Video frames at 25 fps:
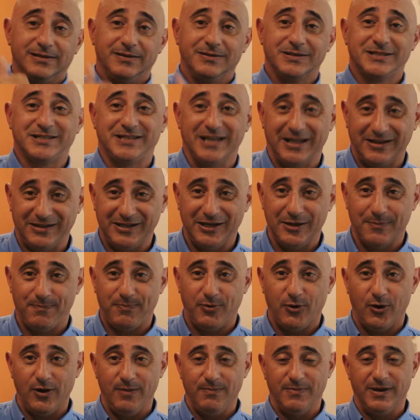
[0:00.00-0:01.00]
Set the
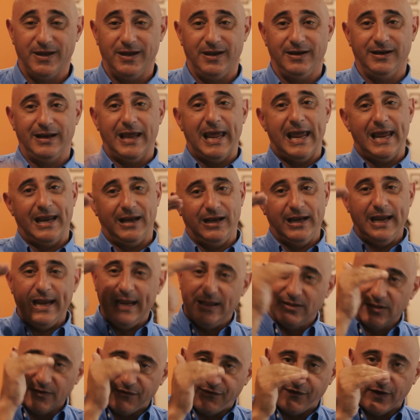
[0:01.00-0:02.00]
appointment, and
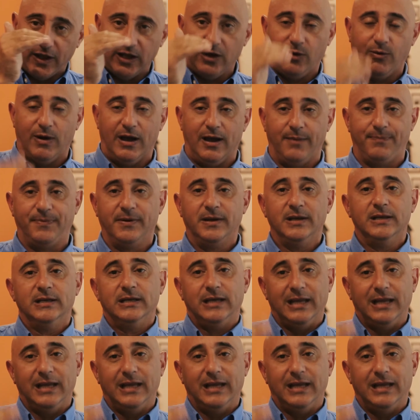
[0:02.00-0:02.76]
in the follow-up,